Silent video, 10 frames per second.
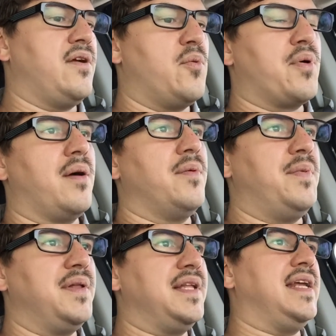
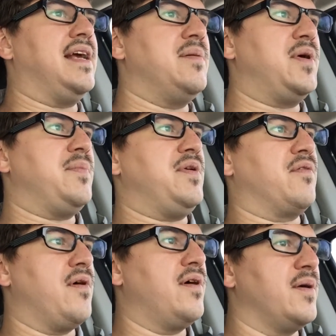probability, I might be
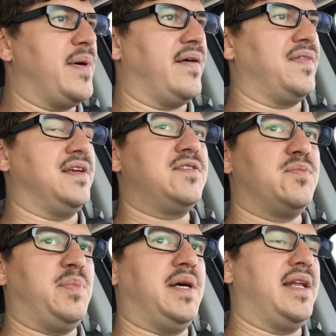wrong about this,
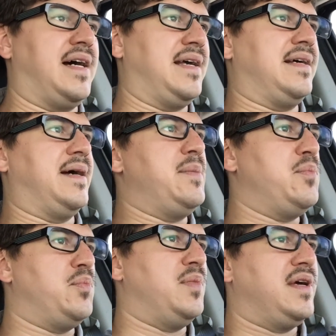but
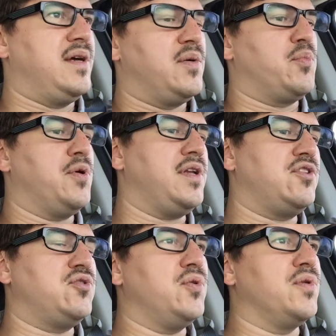I'm pretty
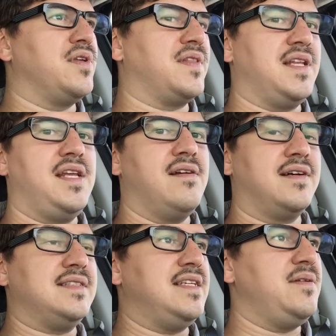sure that the
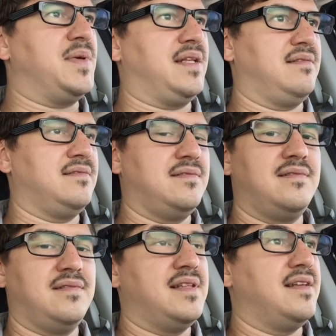Neon
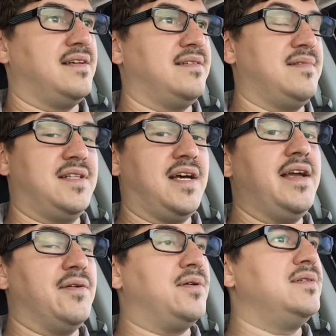Demon, the
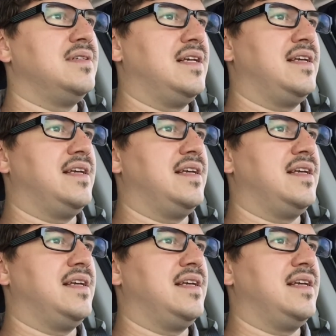title,